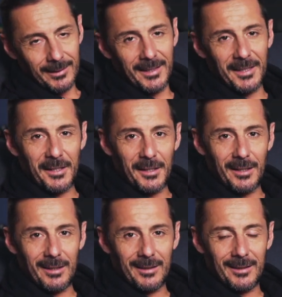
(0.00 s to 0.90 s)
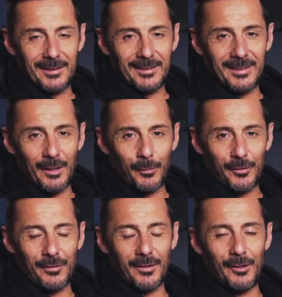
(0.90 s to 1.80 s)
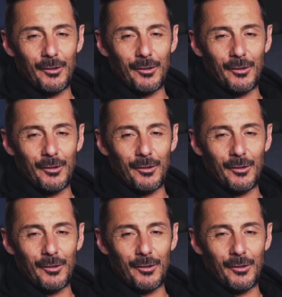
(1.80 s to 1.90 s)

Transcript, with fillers: And uh, that was a